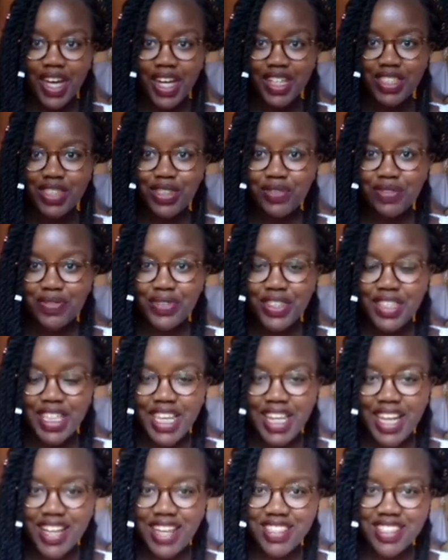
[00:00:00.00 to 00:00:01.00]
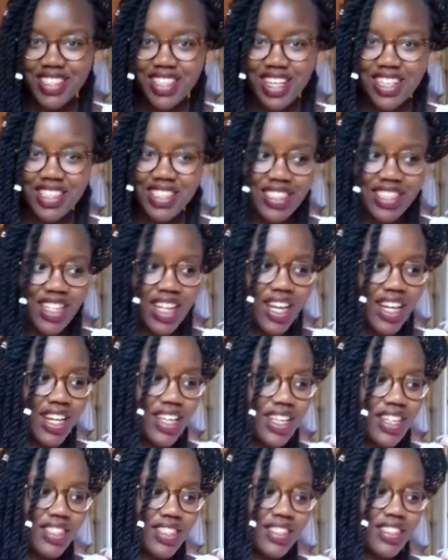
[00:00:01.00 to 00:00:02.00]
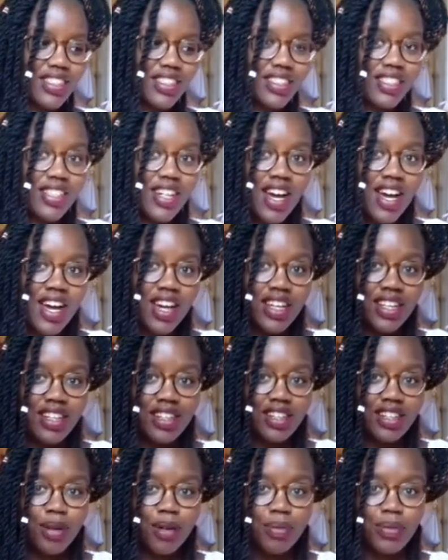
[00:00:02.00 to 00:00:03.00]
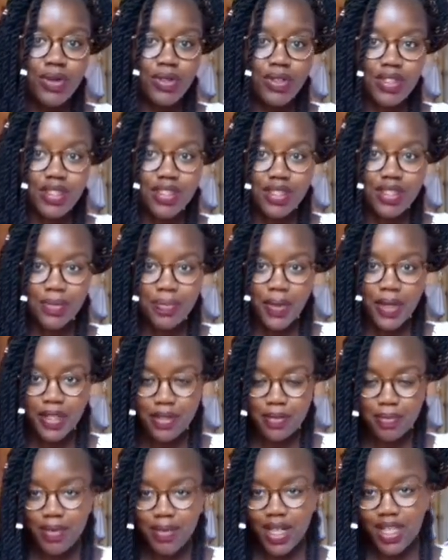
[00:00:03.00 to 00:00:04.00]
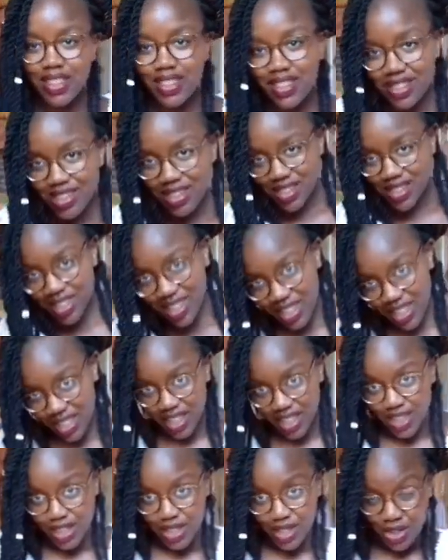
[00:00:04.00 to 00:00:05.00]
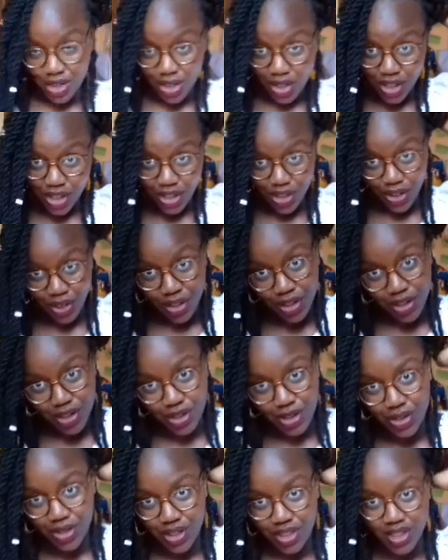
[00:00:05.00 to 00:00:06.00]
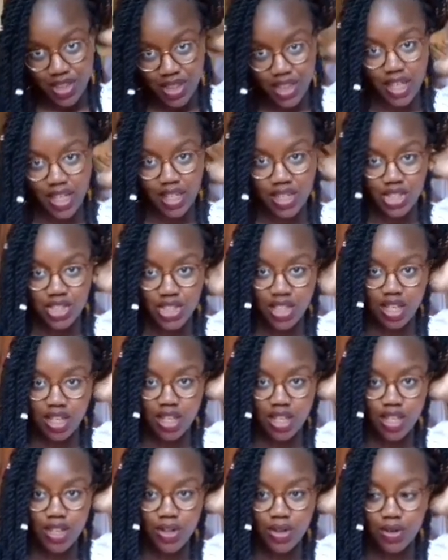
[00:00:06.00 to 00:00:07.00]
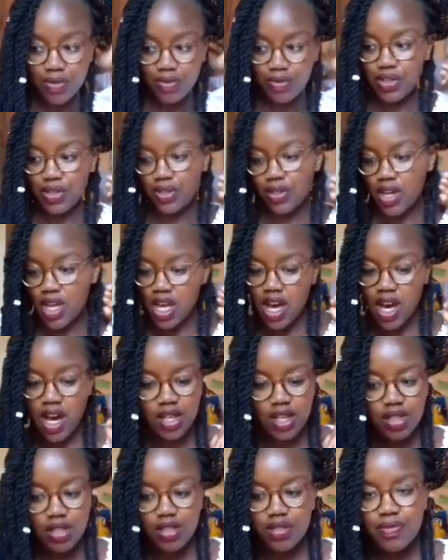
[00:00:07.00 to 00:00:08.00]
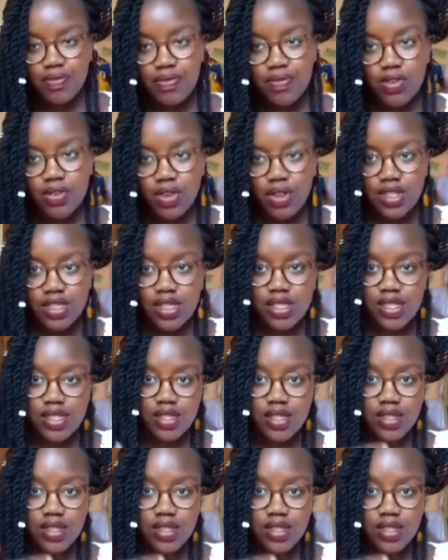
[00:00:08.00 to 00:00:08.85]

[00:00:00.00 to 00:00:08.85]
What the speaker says: So for the last hairstyle, it's double space buns. So all you're going to do is take a chunk of your hair at the front.